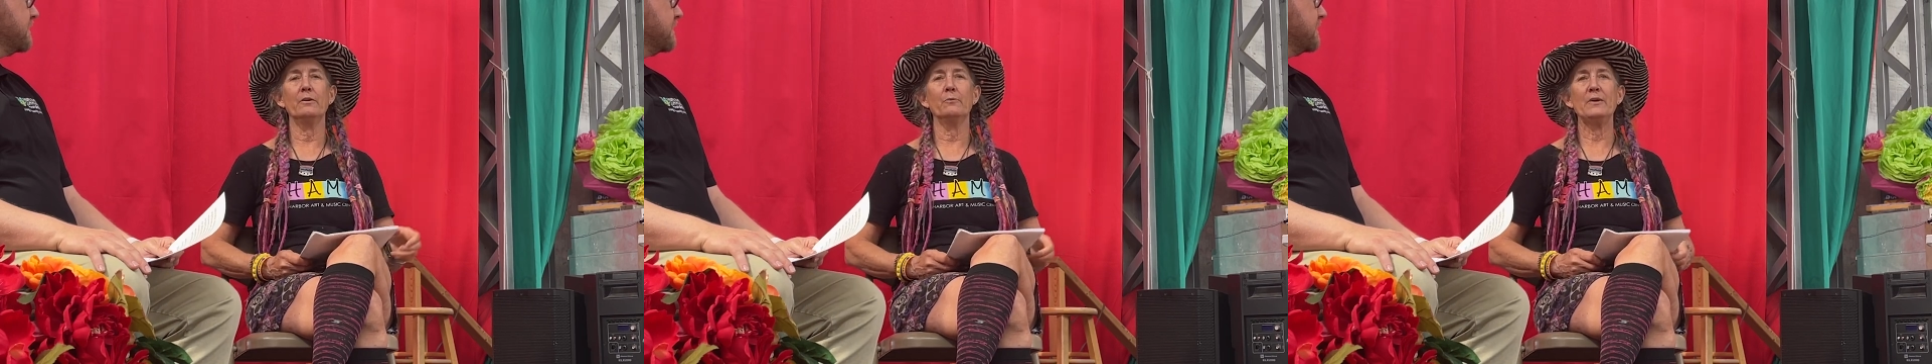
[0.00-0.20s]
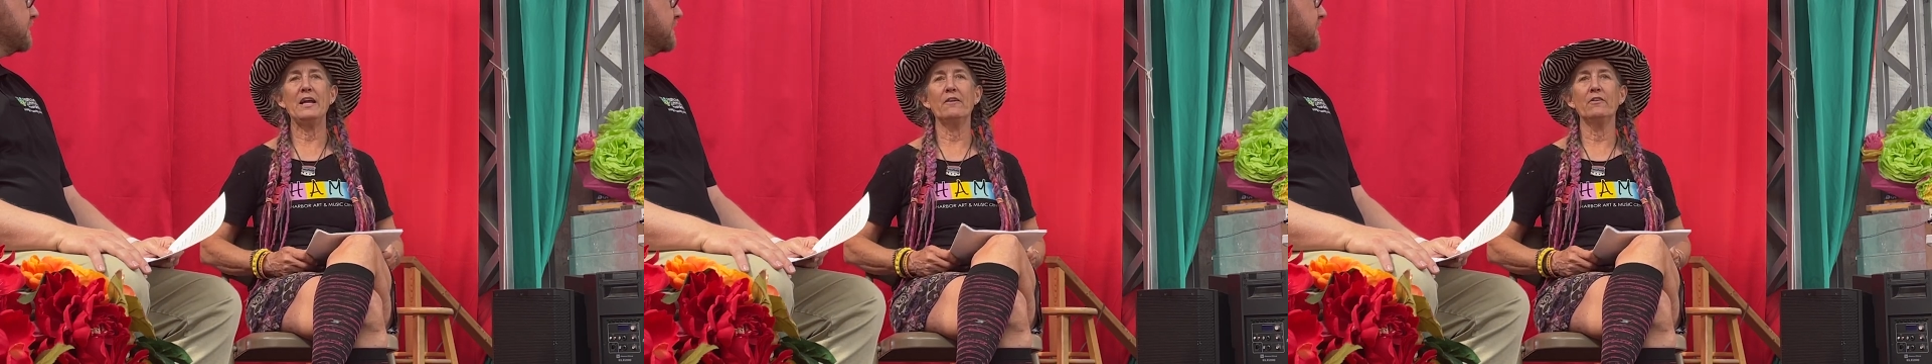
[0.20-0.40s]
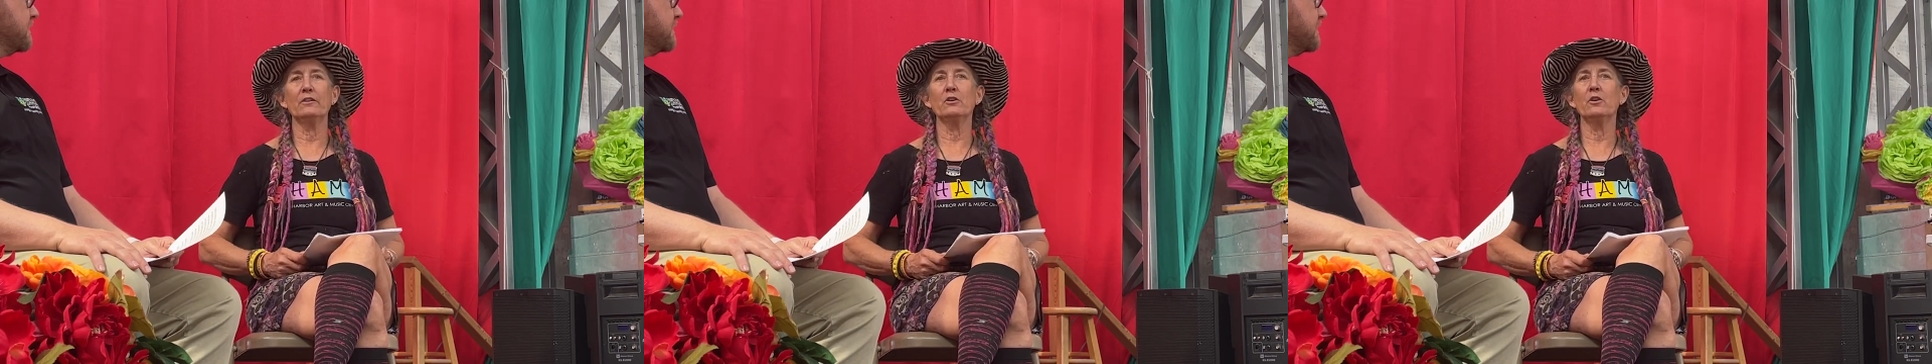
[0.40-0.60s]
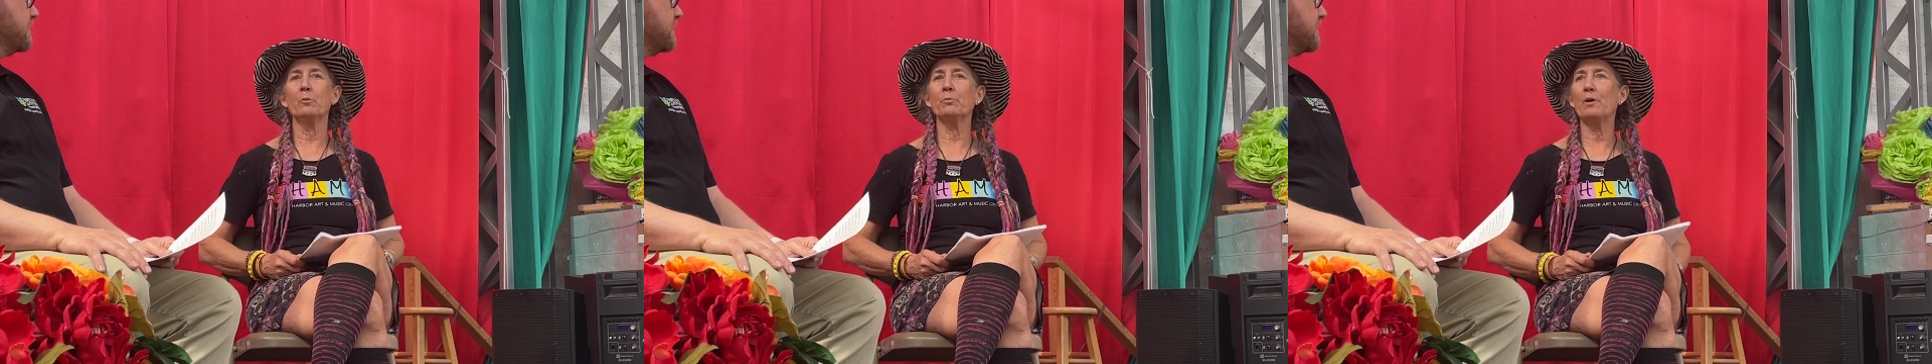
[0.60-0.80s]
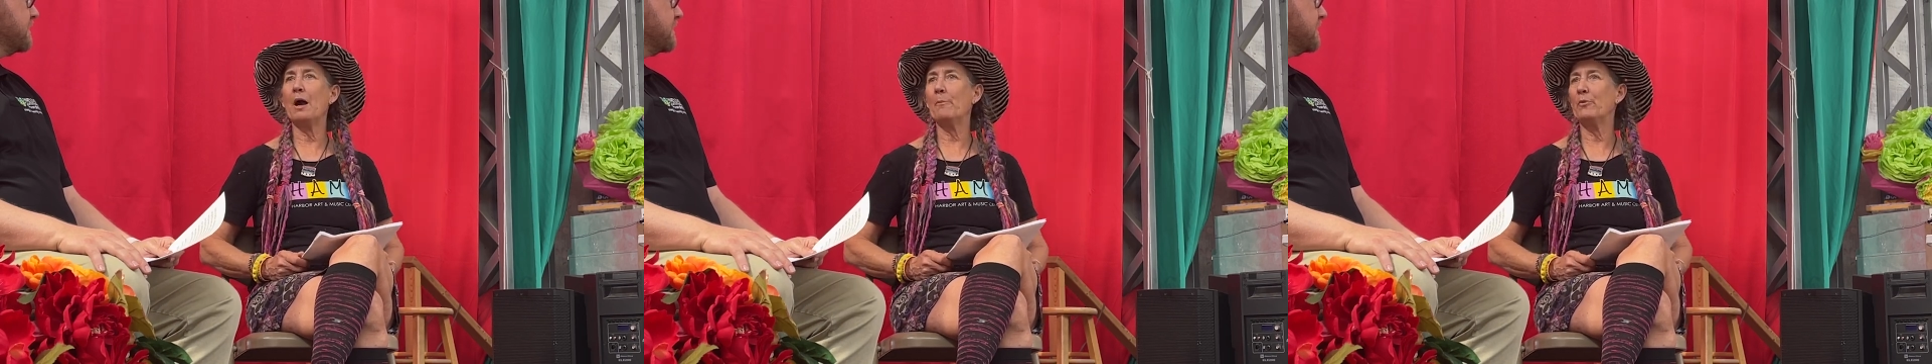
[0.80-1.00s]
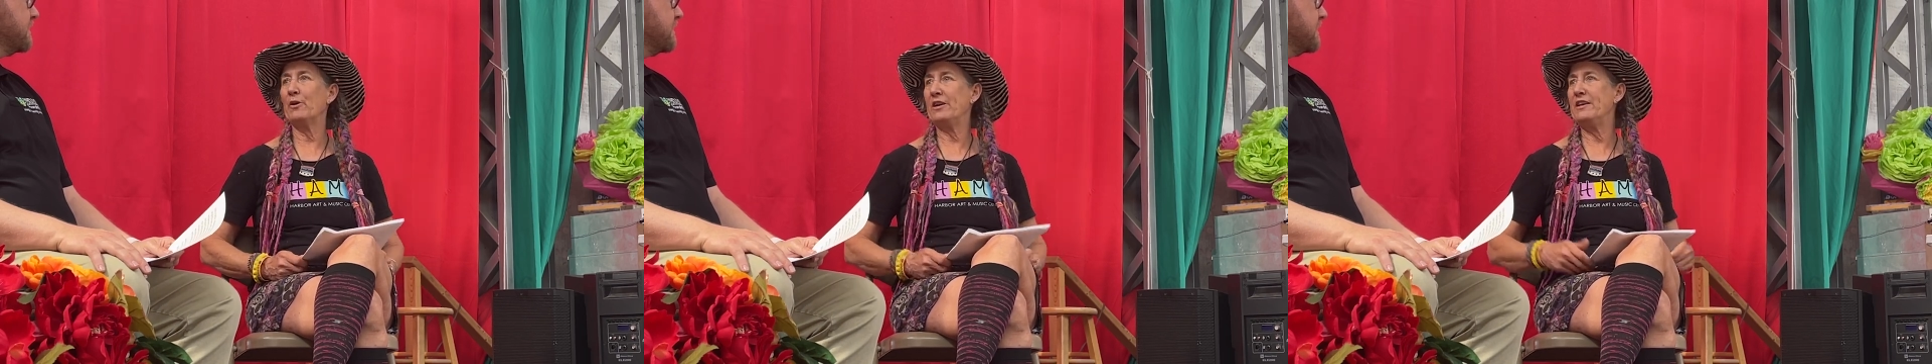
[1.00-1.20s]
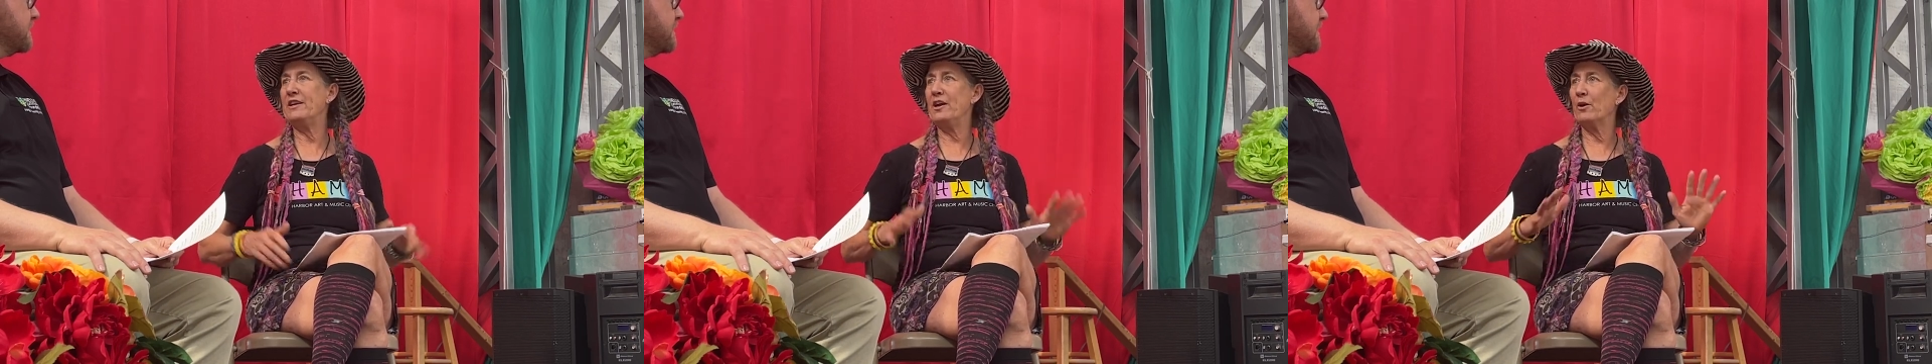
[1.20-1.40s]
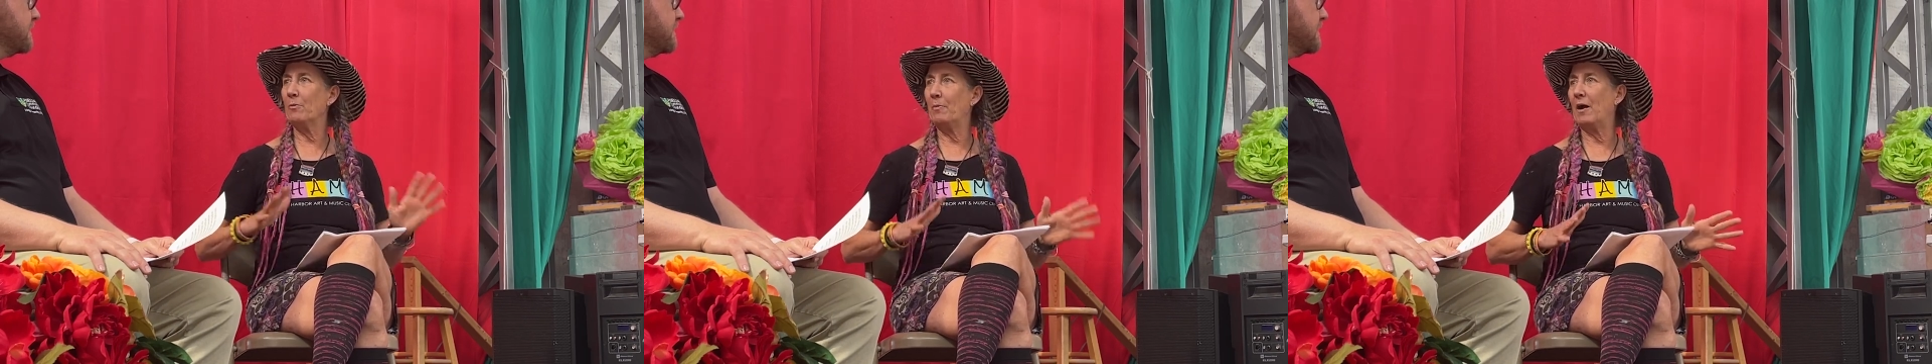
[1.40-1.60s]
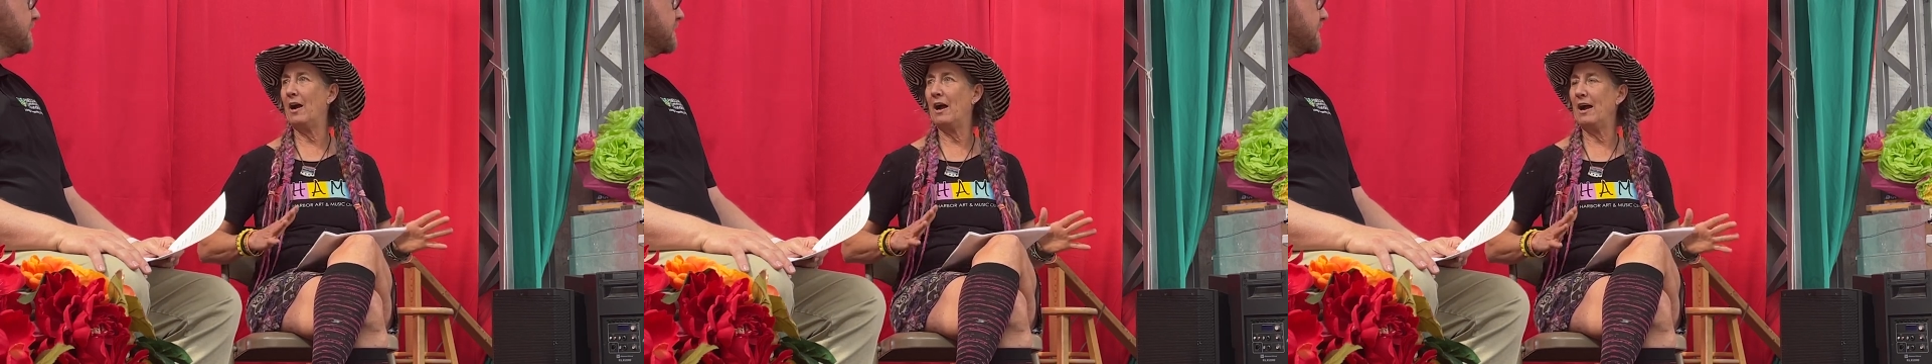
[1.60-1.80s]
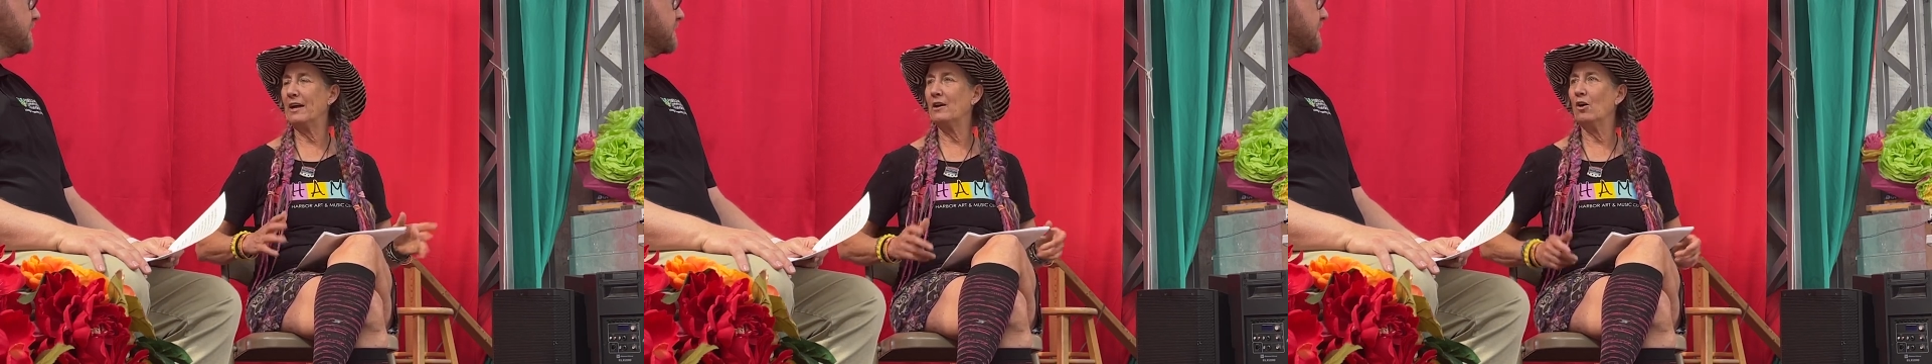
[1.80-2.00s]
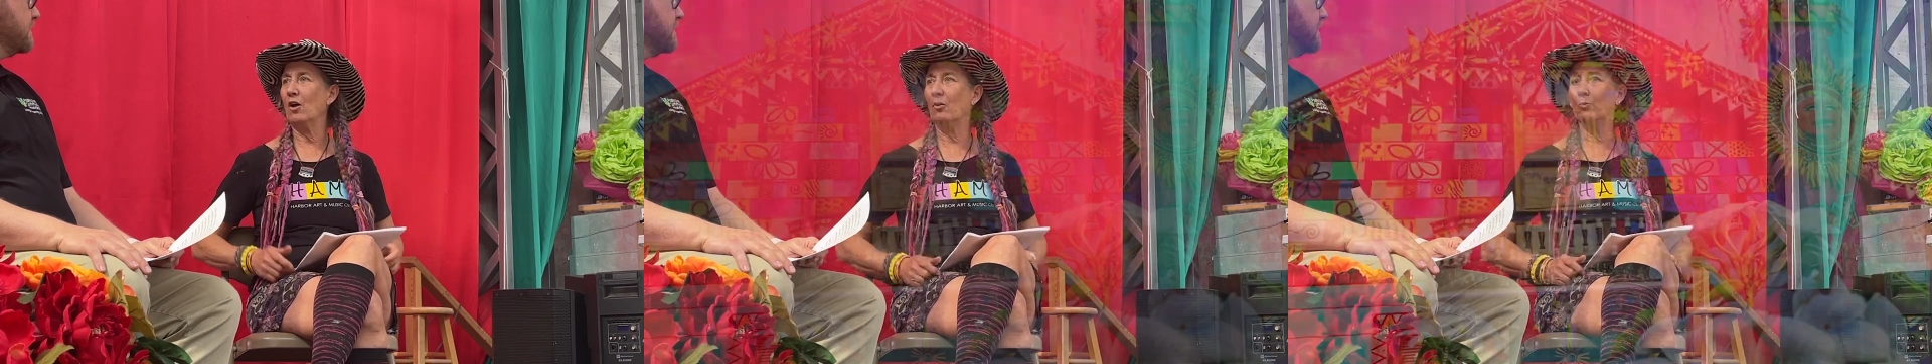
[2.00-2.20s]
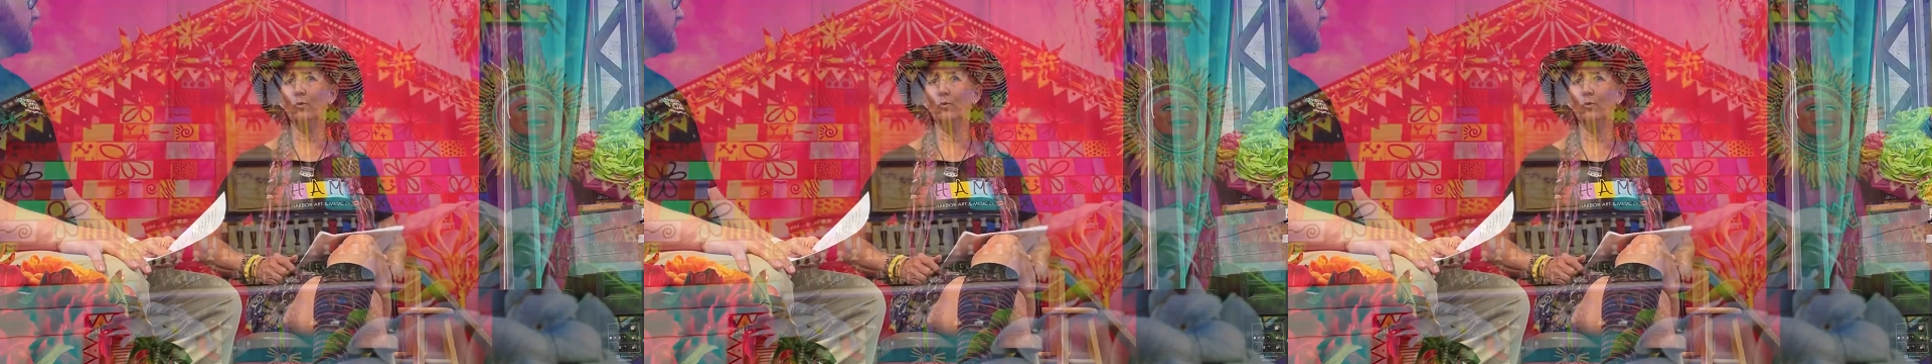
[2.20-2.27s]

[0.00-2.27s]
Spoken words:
we have a little property nearby called